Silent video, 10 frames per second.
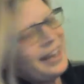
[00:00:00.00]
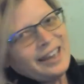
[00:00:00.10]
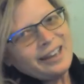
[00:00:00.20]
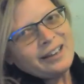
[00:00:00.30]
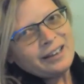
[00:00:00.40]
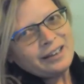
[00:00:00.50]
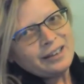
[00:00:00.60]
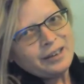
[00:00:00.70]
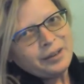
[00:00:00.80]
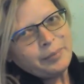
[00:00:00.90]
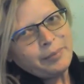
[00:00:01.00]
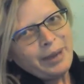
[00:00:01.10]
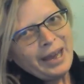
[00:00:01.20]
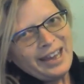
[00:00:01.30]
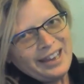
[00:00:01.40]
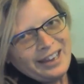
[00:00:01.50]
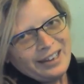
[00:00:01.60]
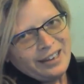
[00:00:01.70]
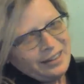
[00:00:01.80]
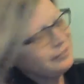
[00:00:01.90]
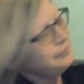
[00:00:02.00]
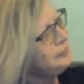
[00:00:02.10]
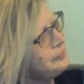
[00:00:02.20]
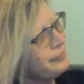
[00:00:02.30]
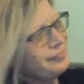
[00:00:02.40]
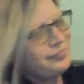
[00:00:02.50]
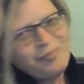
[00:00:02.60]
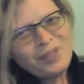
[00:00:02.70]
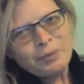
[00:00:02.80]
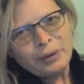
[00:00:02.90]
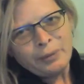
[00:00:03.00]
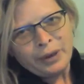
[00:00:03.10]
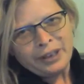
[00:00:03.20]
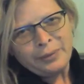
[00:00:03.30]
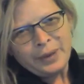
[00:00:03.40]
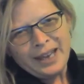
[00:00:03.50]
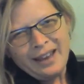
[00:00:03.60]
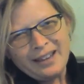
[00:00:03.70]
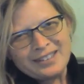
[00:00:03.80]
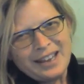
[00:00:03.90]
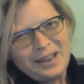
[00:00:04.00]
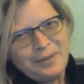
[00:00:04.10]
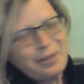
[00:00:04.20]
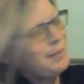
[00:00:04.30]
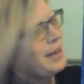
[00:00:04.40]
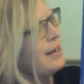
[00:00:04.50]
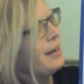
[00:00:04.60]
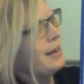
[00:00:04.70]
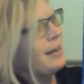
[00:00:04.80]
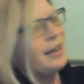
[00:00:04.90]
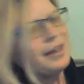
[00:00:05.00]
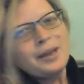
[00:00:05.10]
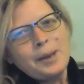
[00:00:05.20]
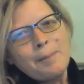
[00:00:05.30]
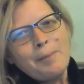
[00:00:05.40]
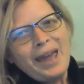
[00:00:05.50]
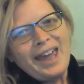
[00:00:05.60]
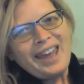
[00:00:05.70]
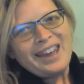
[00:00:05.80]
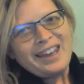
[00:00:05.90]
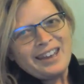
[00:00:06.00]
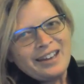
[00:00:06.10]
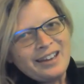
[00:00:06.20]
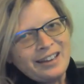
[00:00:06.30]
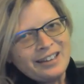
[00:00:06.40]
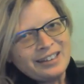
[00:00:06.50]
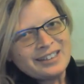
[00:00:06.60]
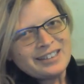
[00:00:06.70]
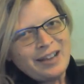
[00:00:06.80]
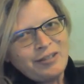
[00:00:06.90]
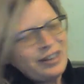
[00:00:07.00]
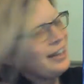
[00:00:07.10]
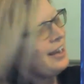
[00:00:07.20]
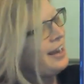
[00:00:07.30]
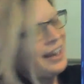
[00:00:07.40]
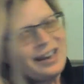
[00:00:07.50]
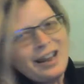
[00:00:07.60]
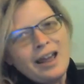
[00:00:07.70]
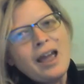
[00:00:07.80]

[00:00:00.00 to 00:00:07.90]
Egg, peg. What word did we get? Say it with me. Peg. Let's sound it again.